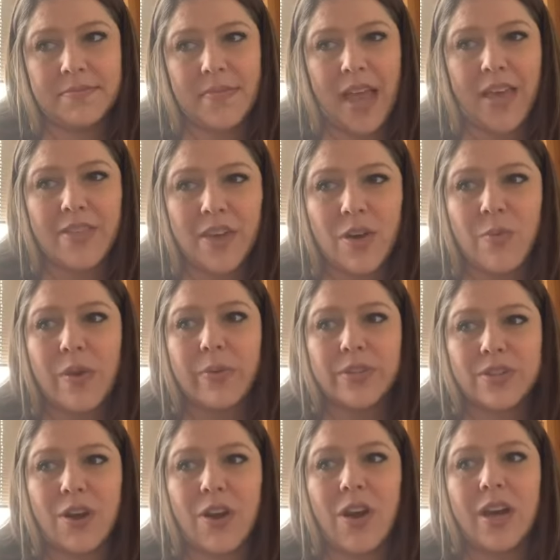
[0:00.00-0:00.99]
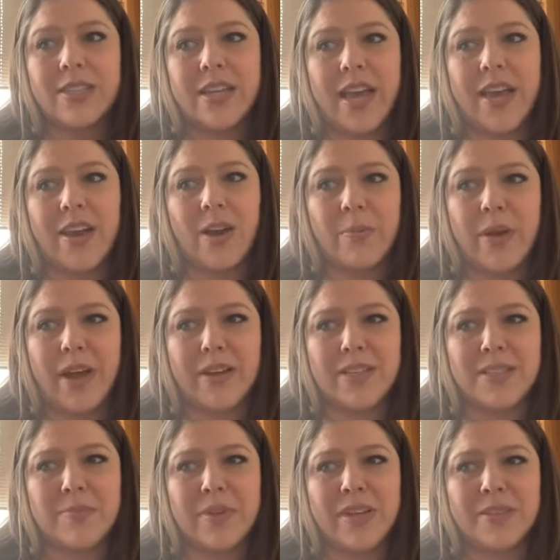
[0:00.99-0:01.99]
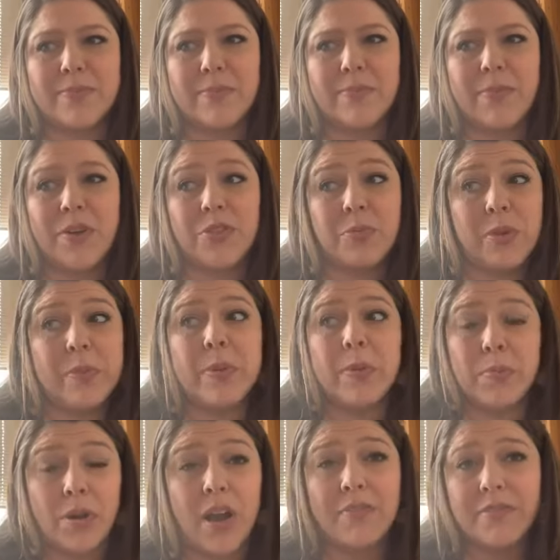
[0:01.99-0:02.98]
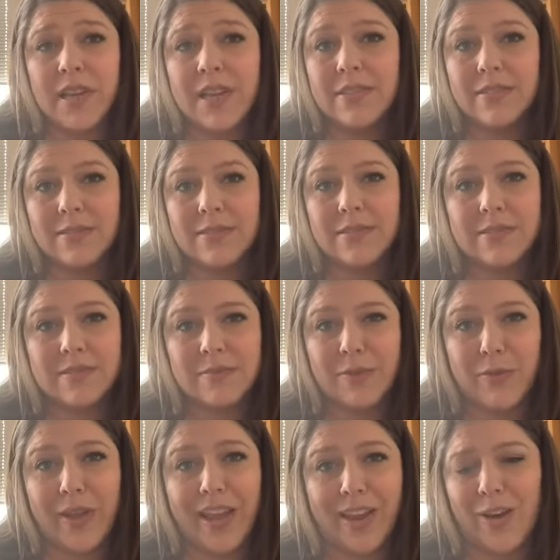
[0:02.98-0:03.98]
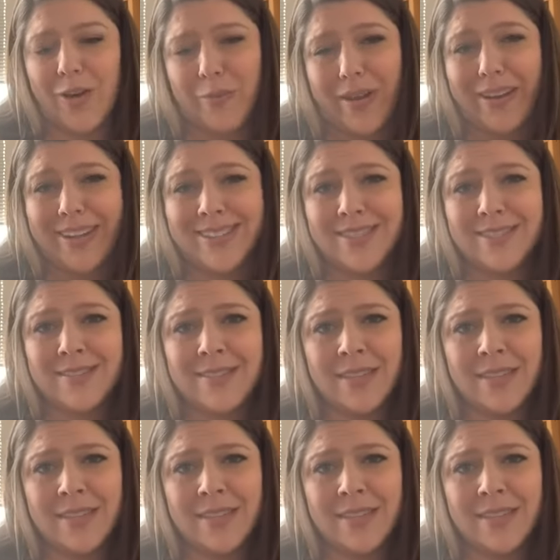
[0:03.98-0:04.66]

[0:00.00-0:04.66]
I think we were taught to hate our bodies because other people profit when we hate our bodies.